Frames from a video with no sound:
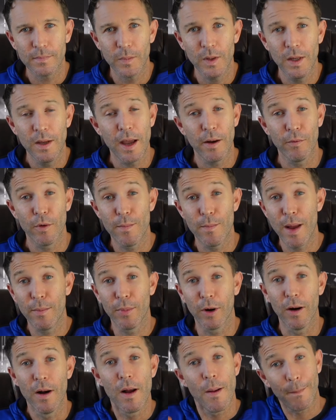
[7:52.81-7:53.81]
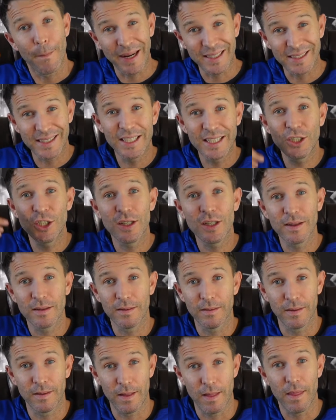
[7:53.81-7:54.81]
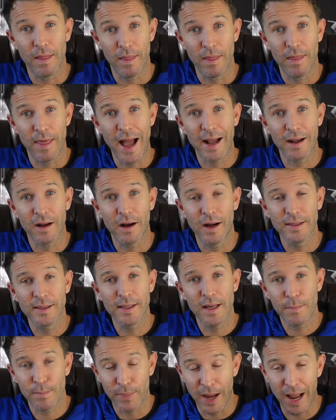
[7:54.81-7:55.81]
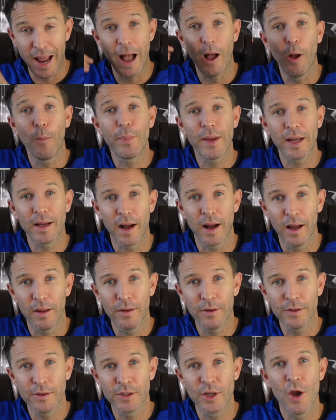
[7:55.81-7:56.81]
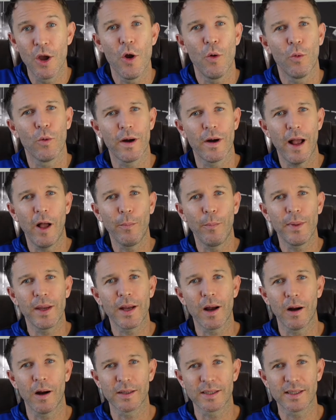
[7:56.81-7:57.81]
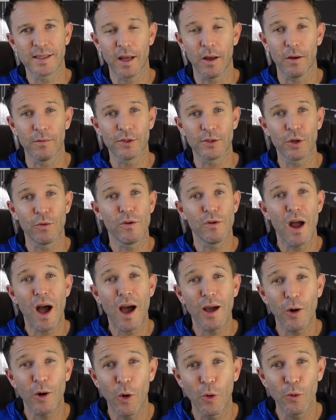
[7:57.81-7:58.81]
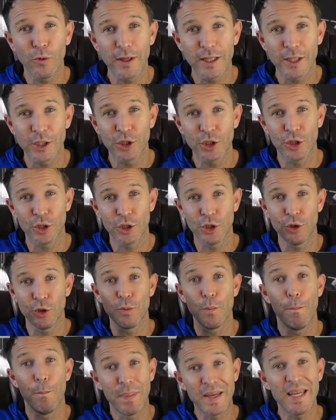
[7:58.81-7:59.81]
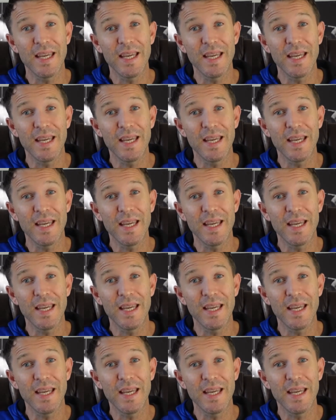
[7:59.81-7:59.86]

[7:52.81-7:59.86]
And remember, by teaching that concept, by helping others, we're helping ourselves. So not only should you be